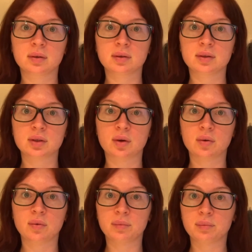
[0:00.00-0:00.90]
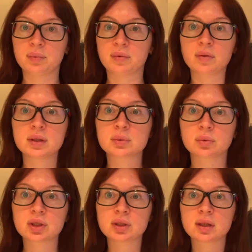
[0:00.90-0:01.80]
So before this
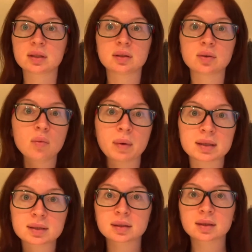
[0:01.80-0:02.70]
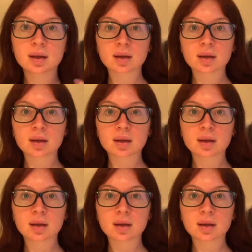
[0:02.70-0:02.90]
washing I did no mask.